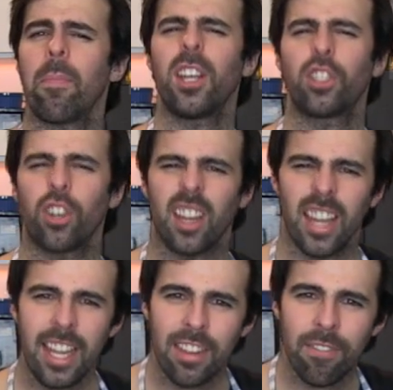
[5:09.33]
make sure to
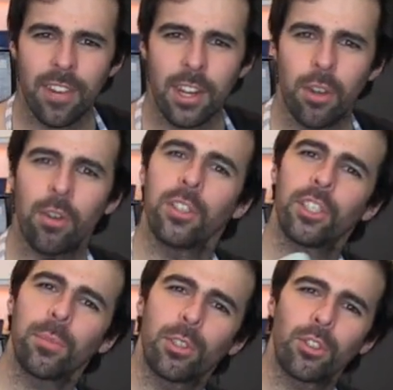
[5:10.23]
like the video,
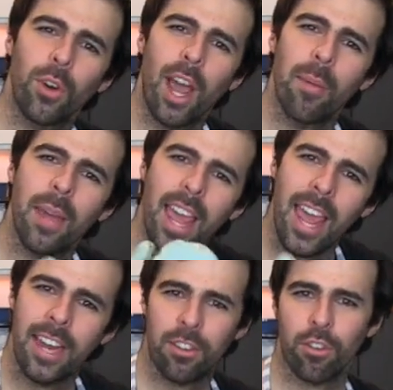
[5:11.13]
subscribe,
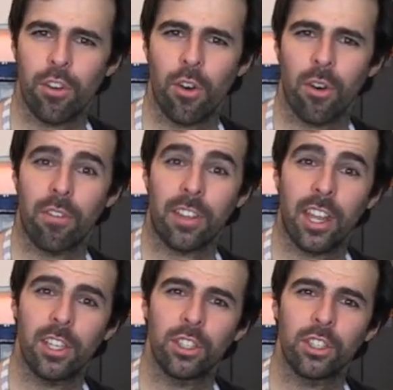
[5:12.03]
and turn your
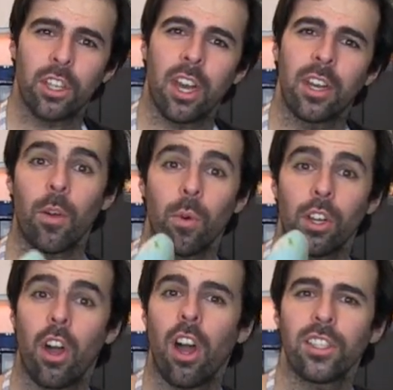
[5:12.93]
notifications on. We're
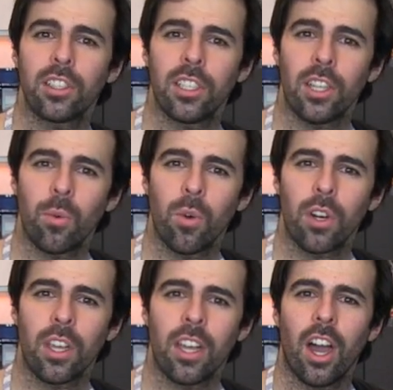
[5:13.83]
constantly
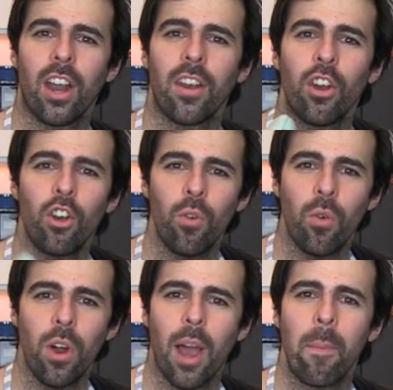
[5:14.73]
working on
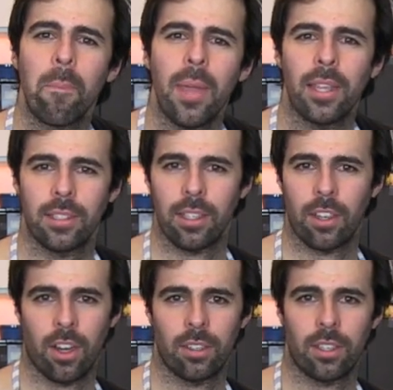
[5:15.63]
new amazing
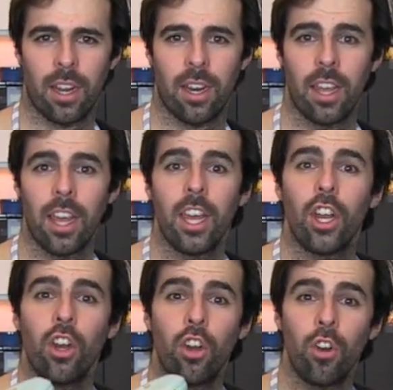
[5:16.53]
content,
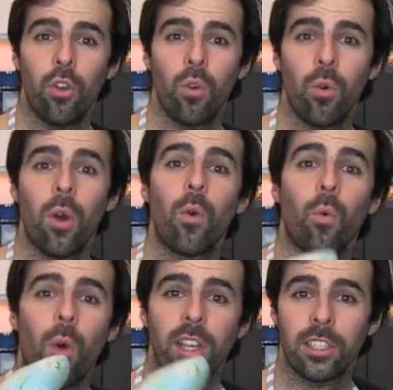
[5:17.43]
new
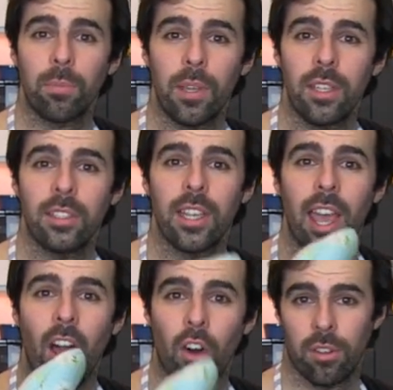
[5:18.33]
recipes
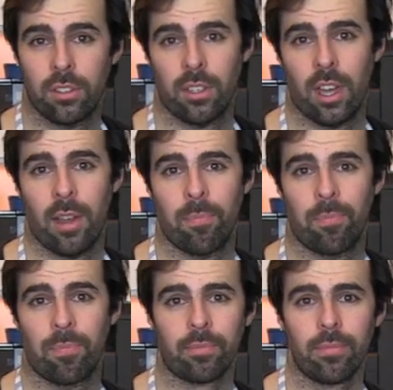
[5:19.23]
all the time.
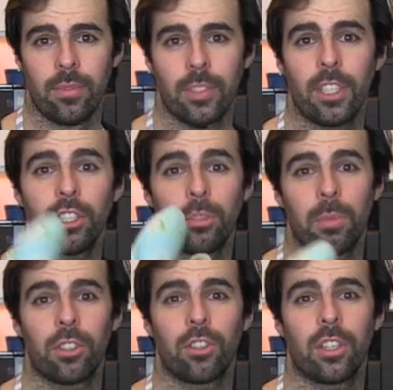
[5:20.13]
This is
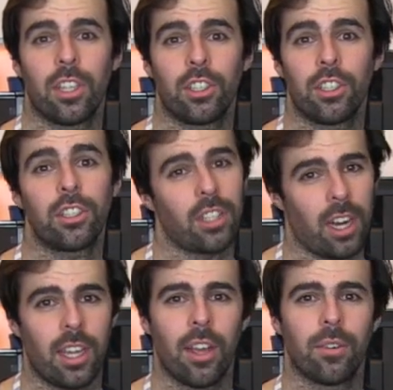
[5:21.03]
Mr. Delicious
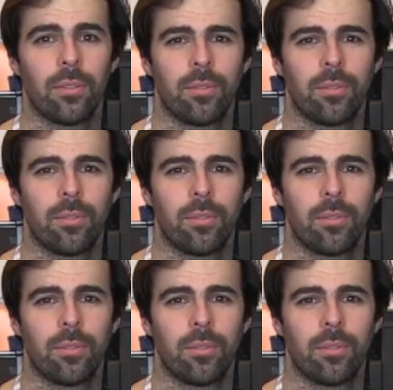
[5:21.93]
signing out.